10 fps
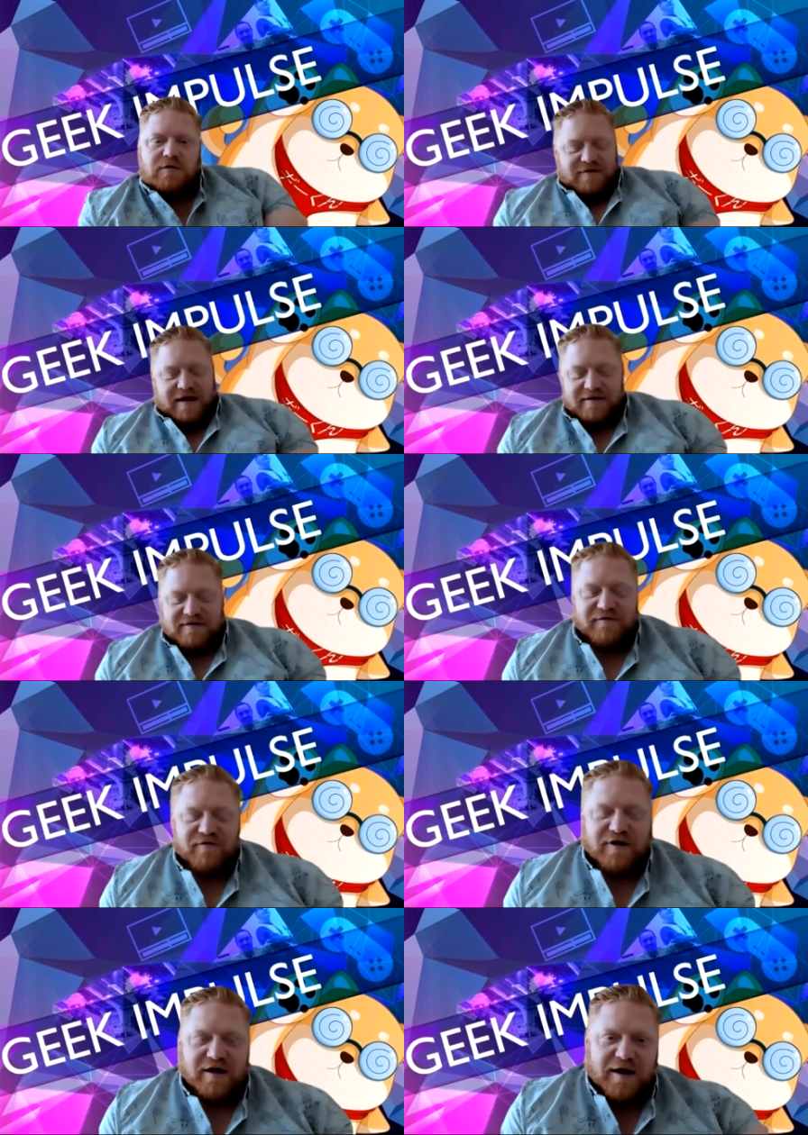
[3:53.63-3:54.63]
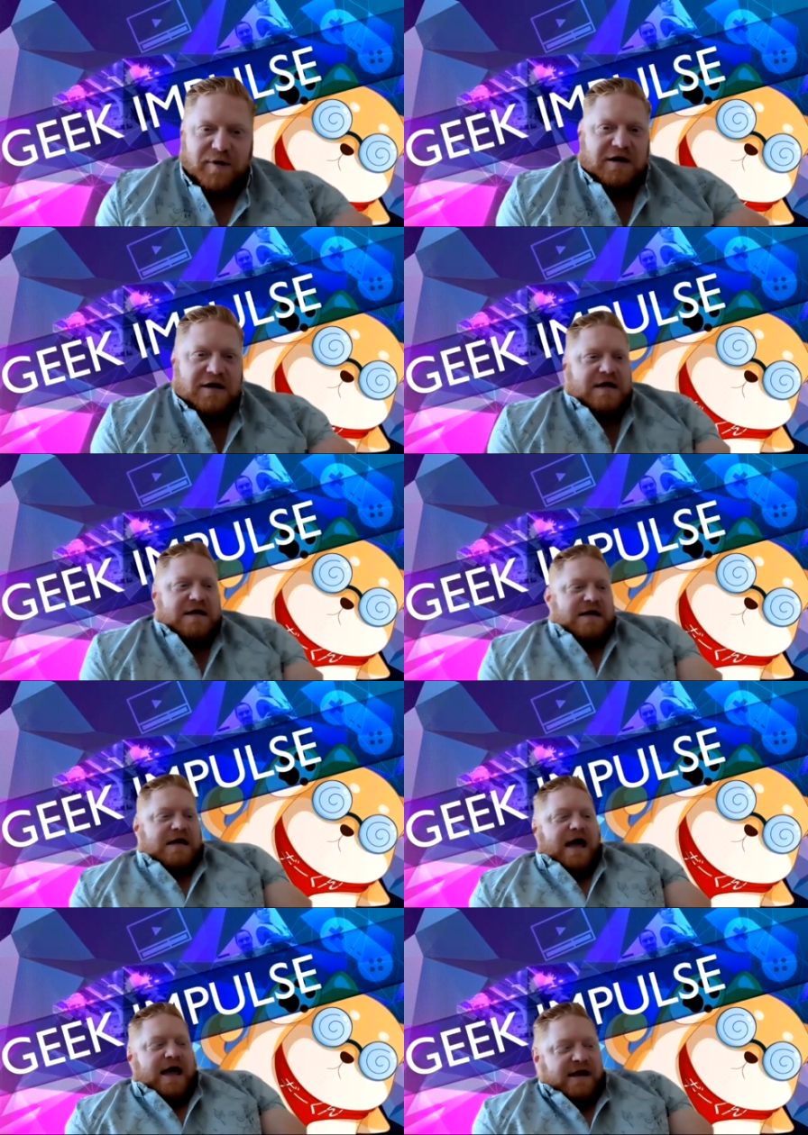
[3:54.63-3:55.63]
Yeah, definitely. I mean,
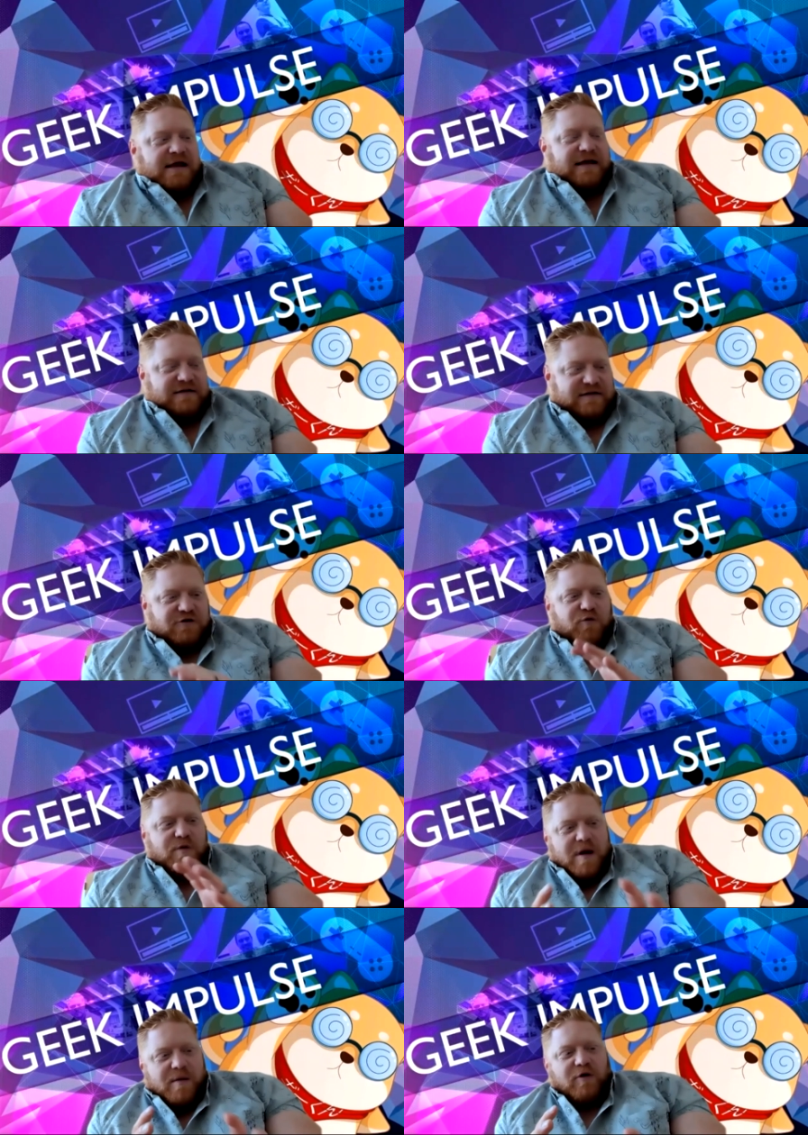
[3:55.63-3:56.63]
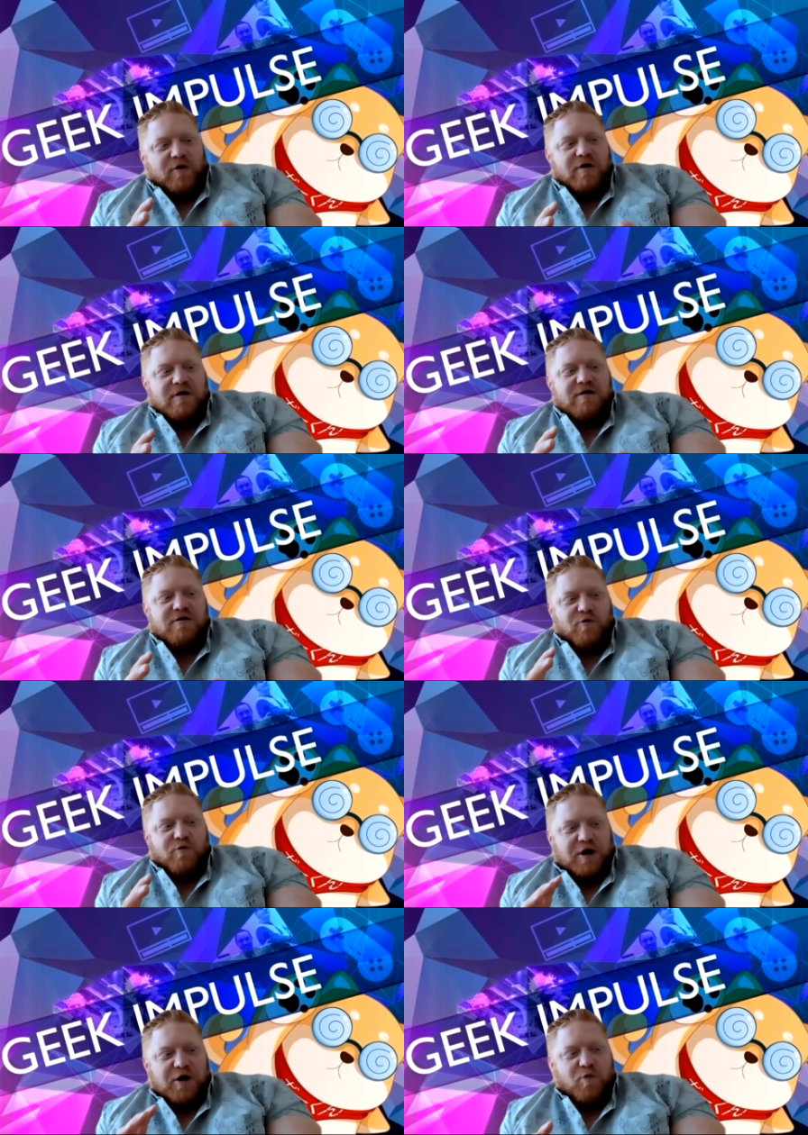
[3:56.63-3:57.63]
I like I said, I do remember you
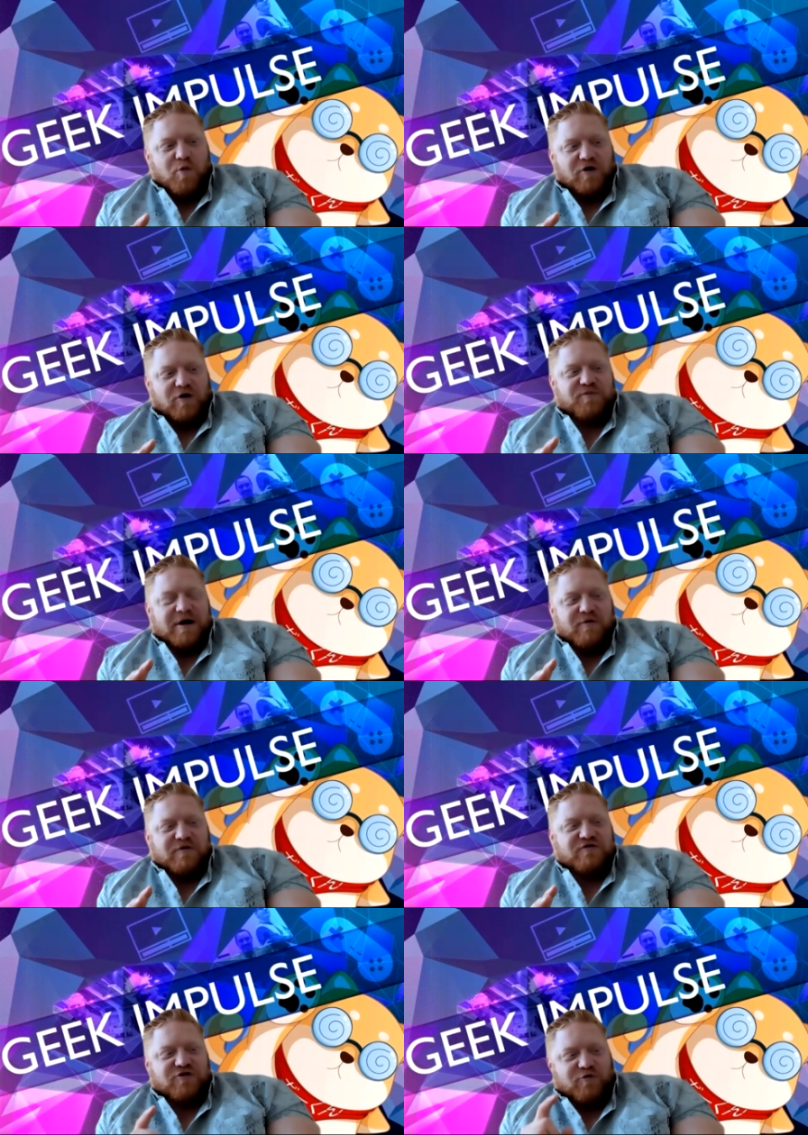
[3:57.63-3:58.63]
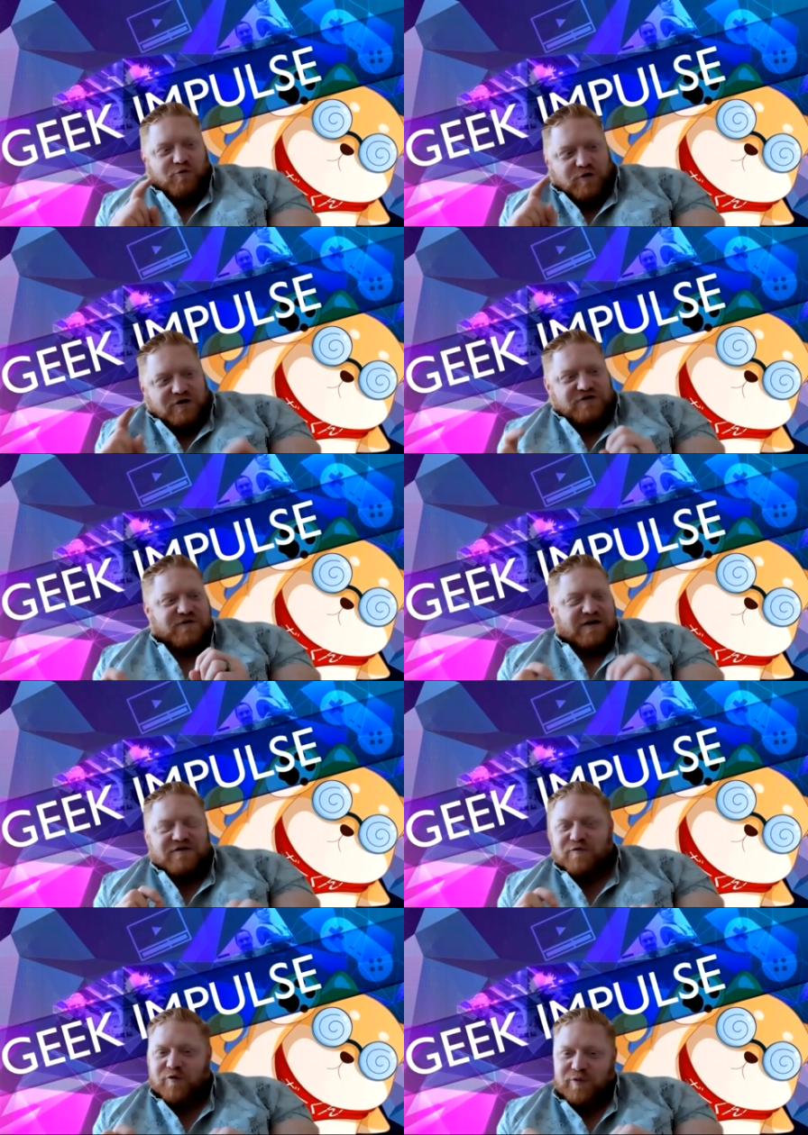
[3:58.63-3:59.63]
winning awards, but I wasn't sure which festival